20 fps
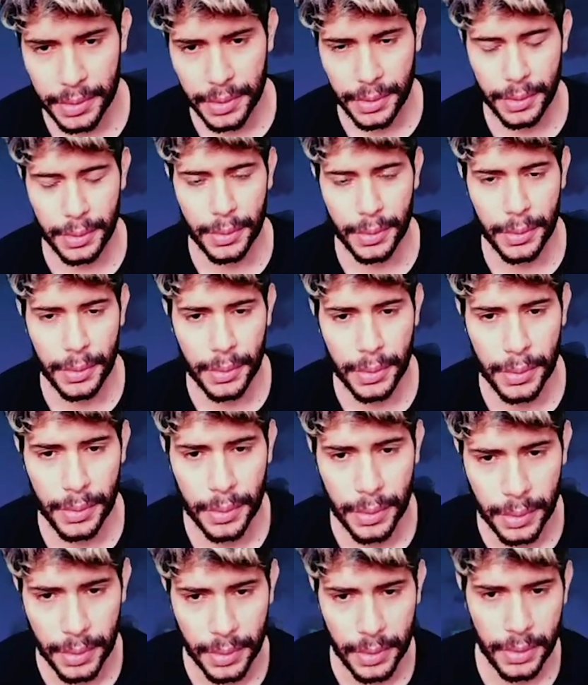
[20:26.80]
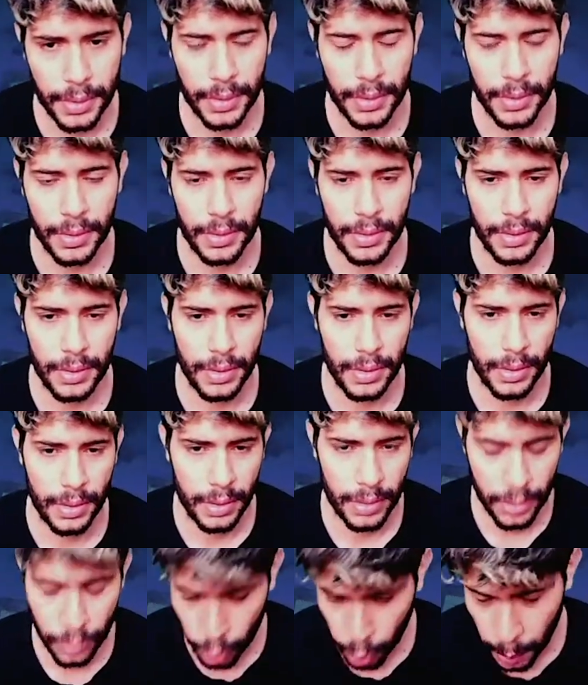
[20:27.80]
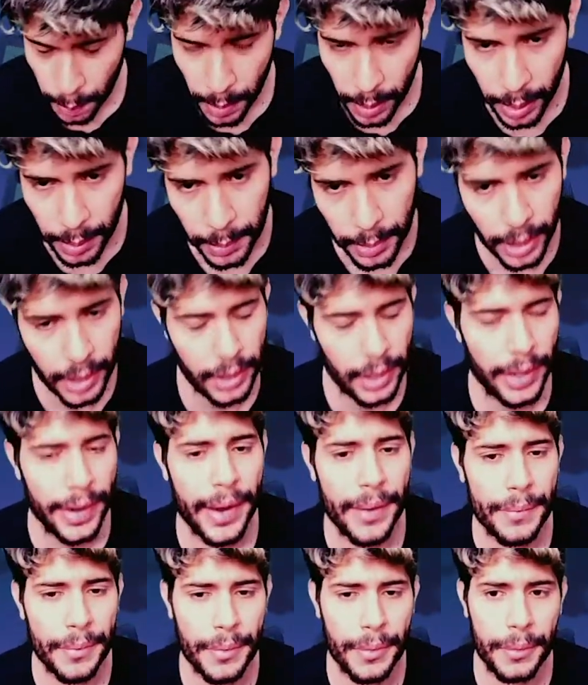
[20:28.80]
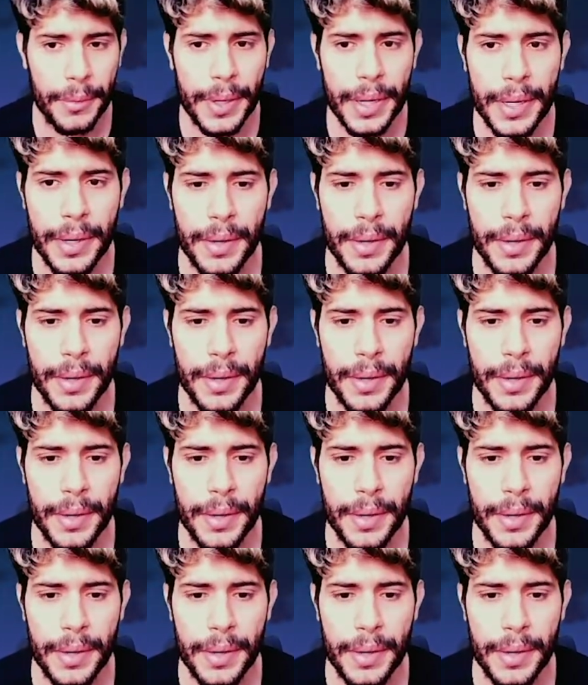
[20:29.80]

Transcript: to 2 Pokemon and they have 3.